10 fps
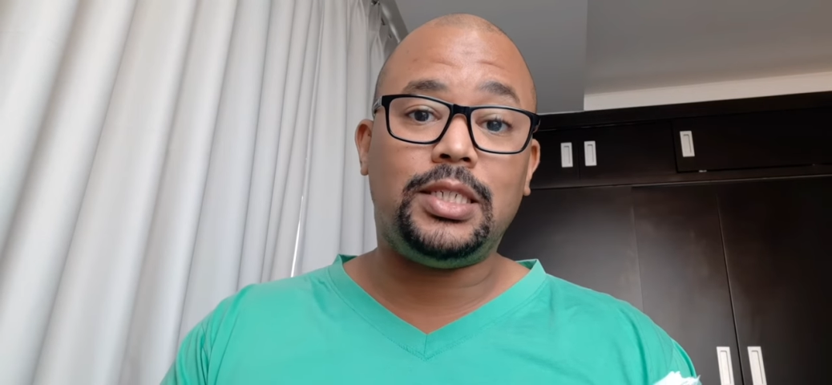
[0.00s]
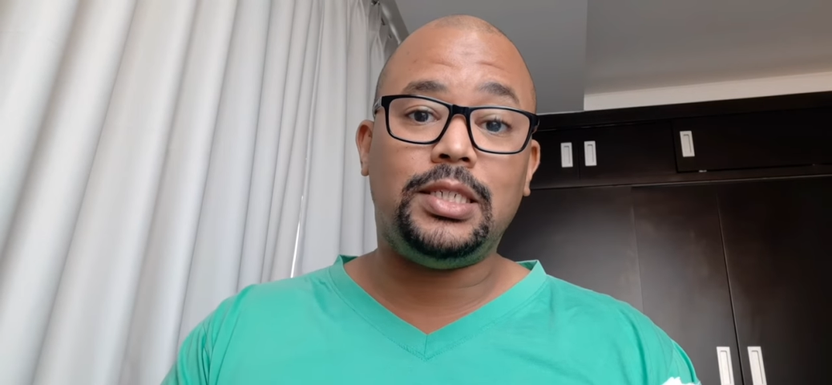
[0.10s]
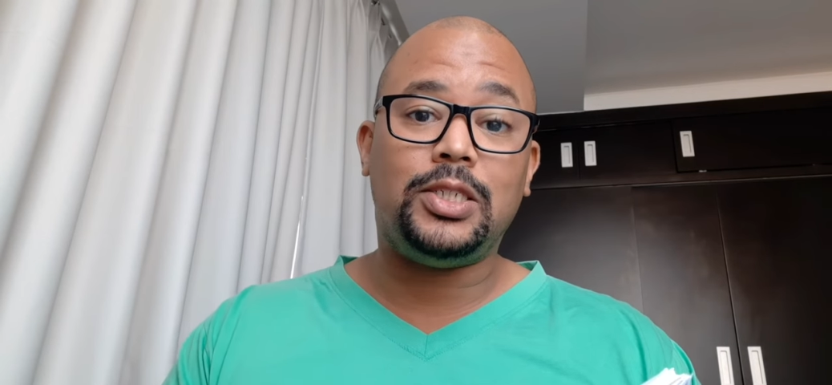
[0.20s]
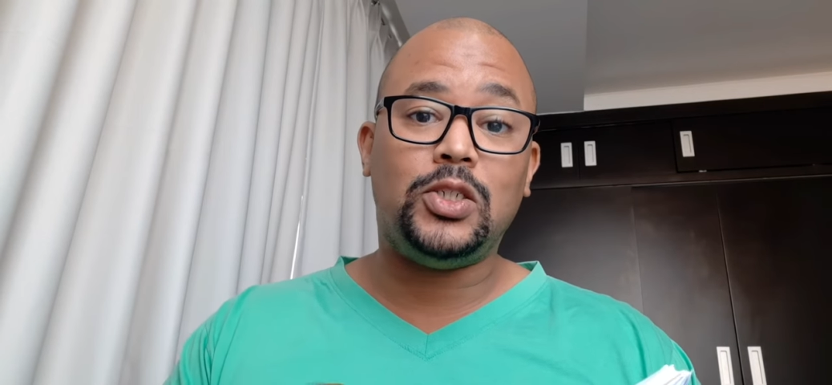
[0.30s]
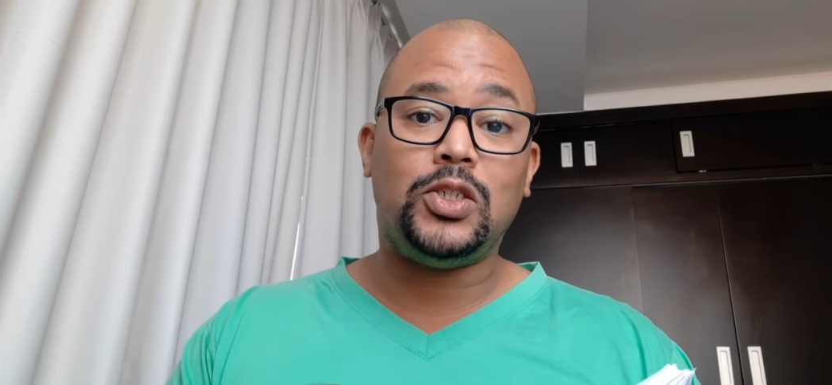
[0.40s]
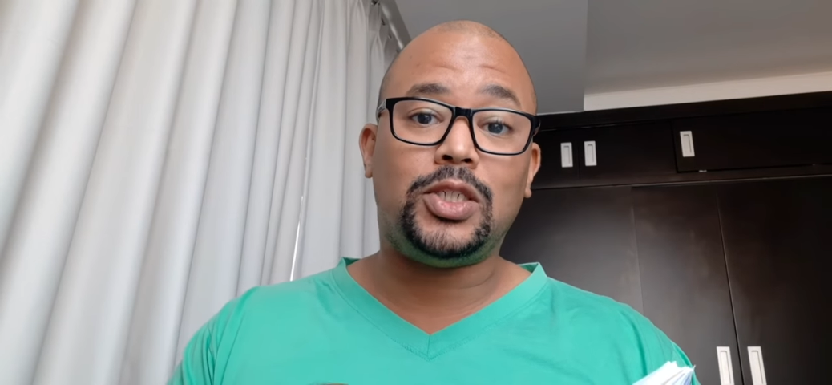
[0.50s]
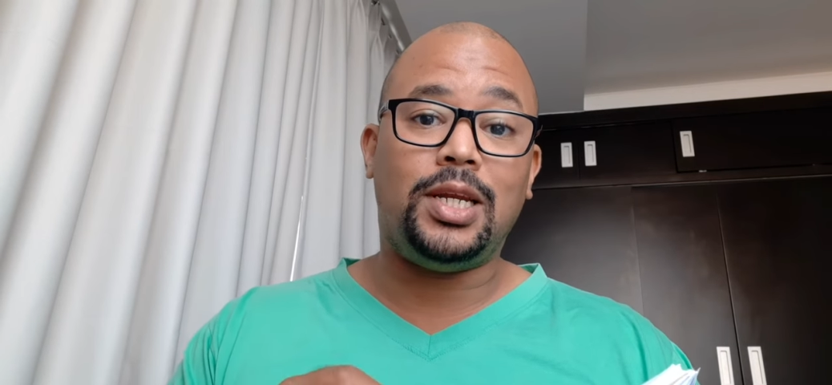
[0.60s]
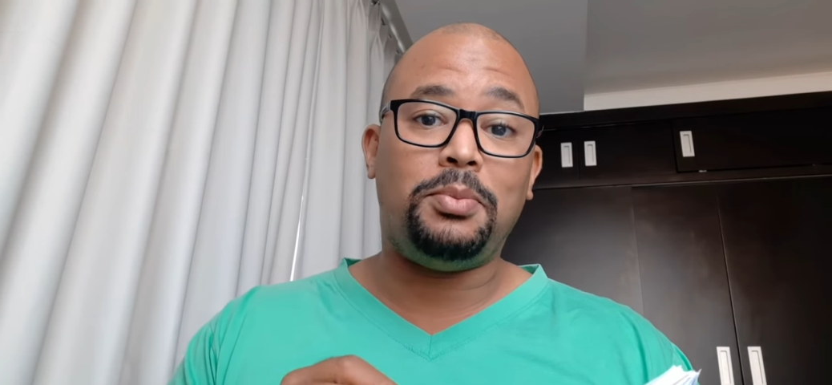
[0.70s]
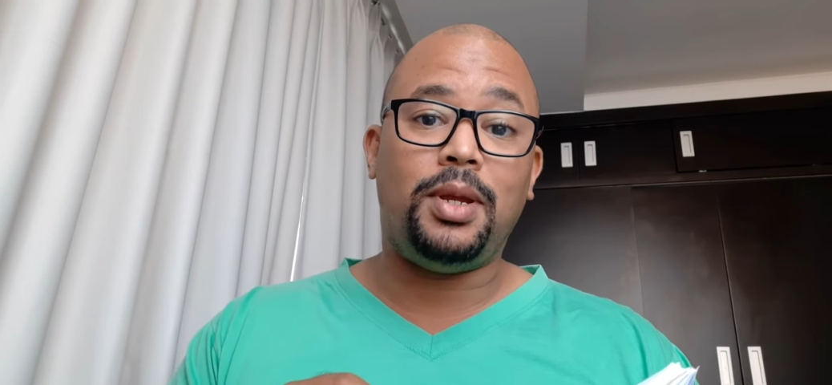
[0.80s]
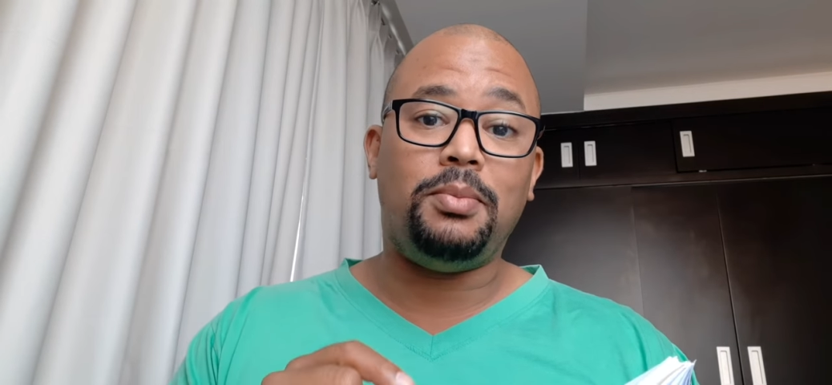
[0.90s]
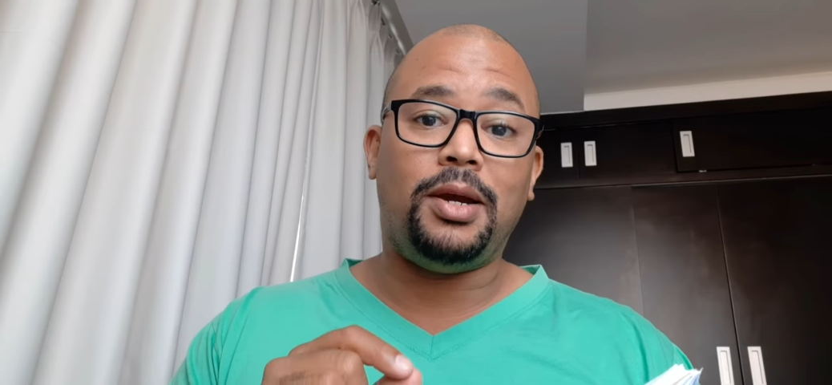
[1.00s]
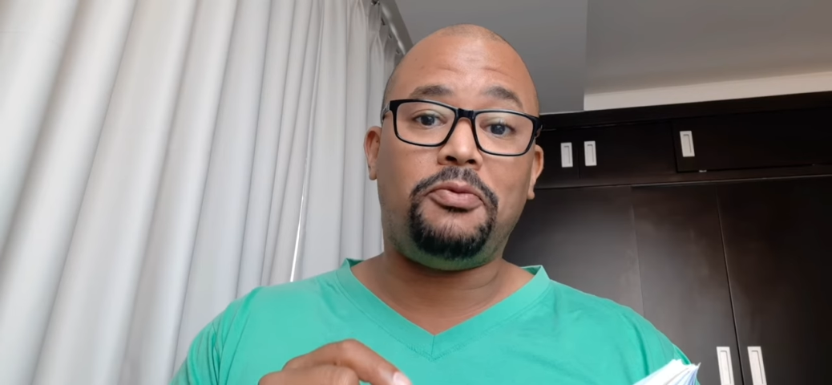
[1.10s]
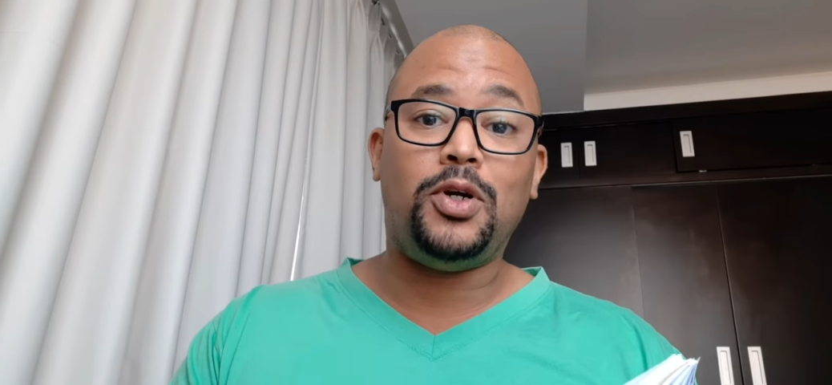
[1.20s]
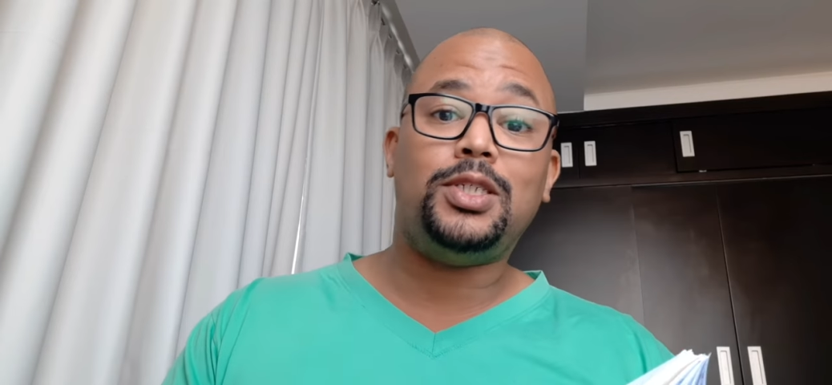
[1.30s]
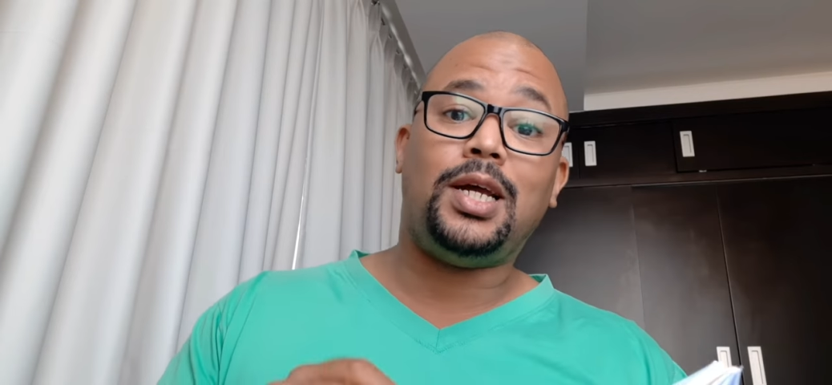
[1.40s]
This is gonna be my
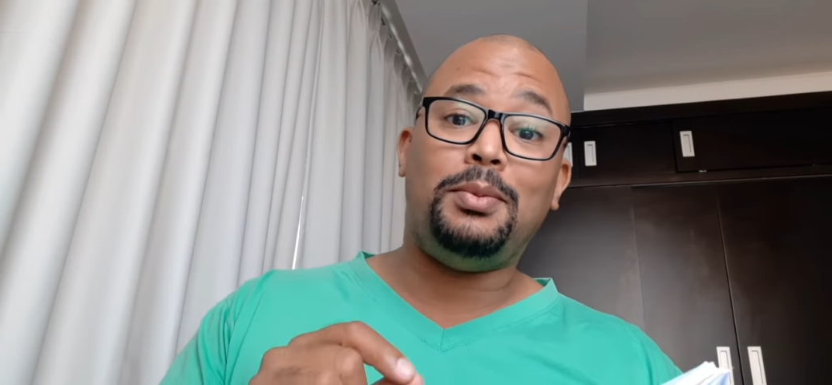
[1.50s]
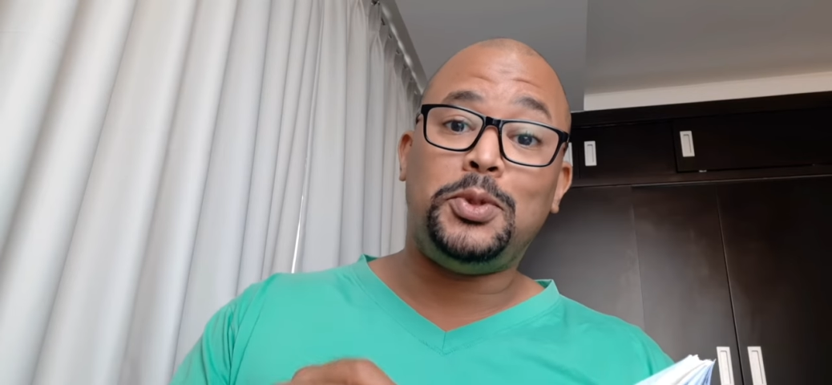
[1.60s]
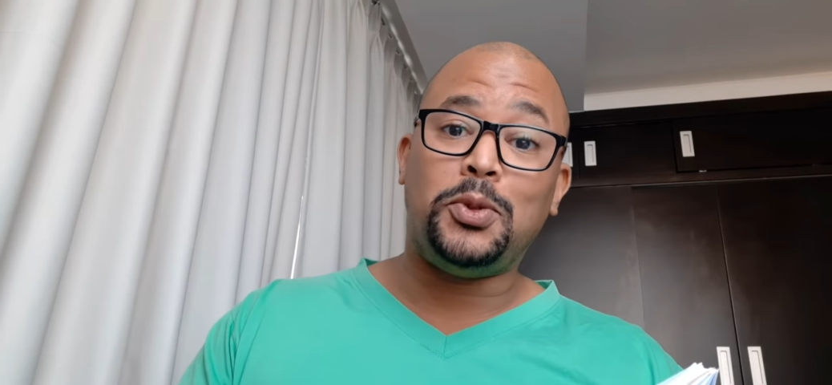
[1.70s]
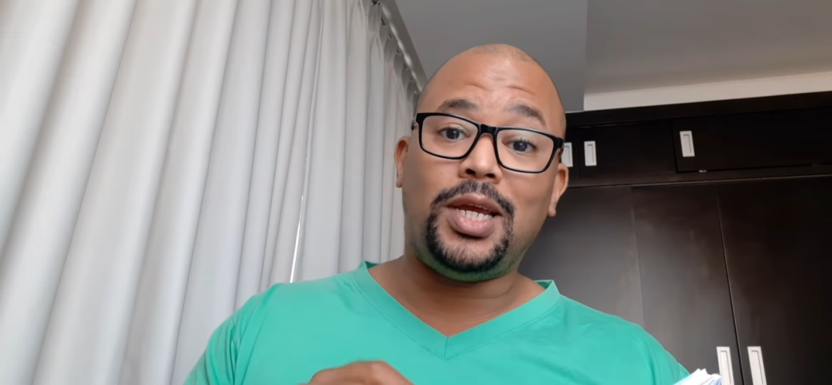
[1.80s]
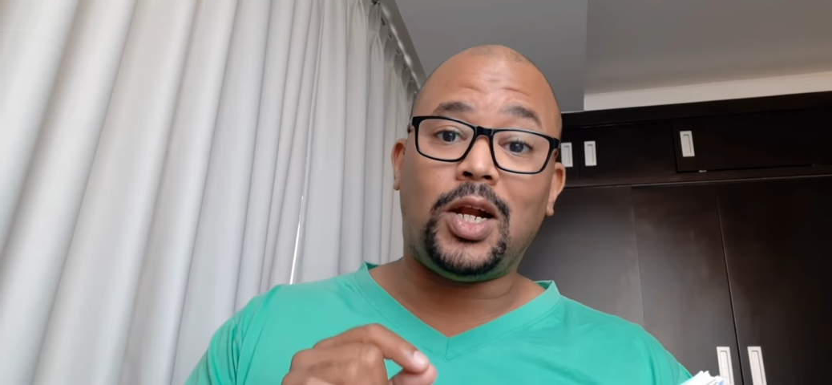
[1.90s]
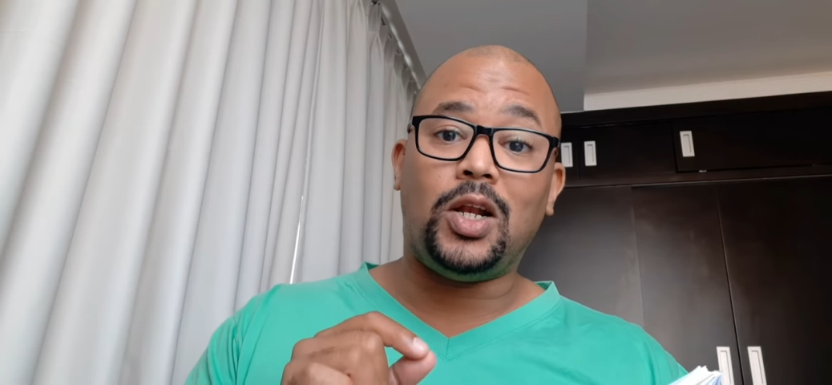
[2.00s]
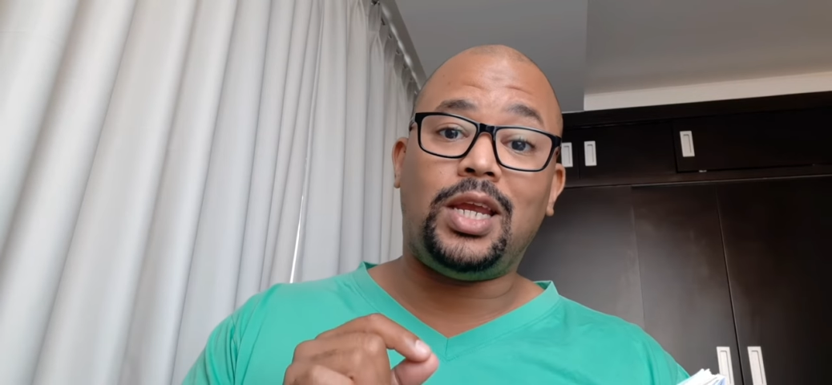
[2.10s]
first time doing it on